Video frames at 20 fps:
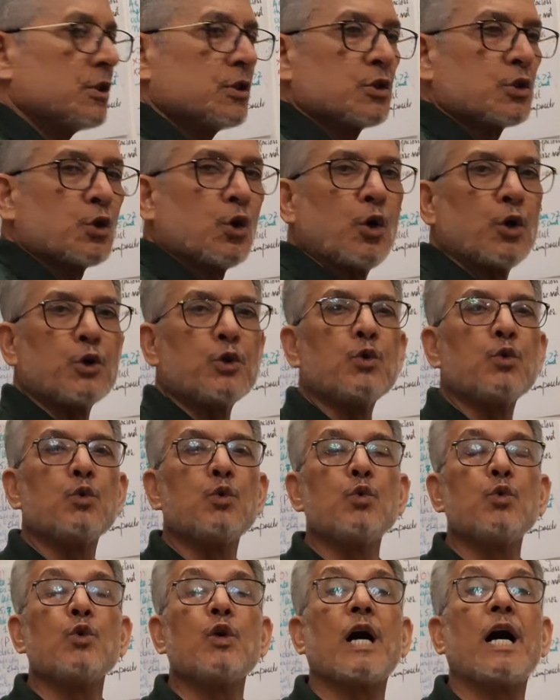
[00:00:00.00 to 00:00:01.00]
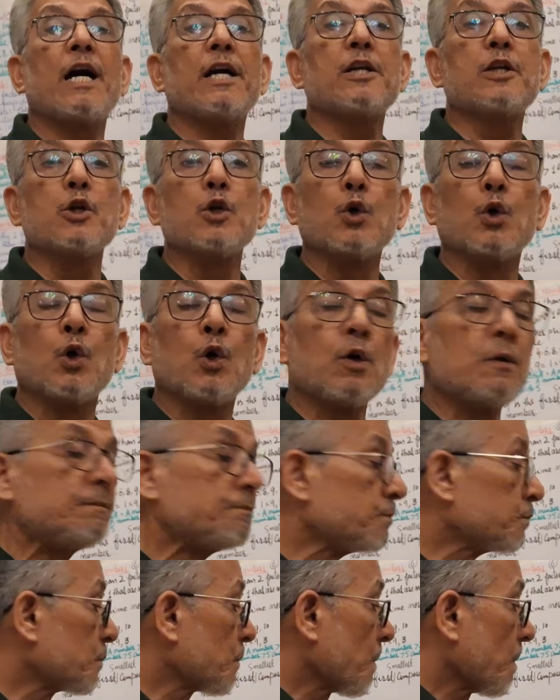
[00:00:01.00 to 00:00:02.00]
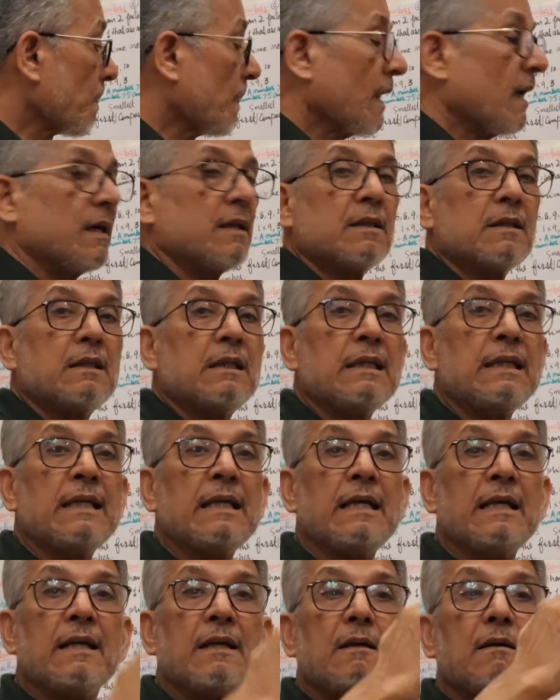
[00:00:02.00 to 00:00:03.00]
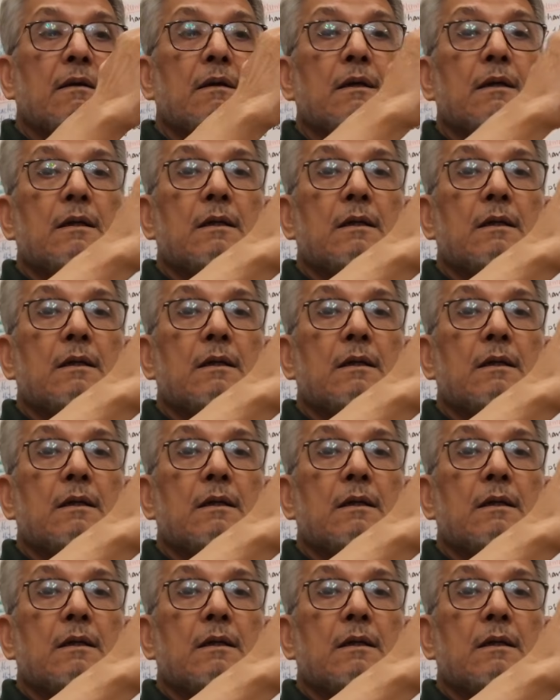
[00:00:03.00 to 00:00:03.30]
So you do not know the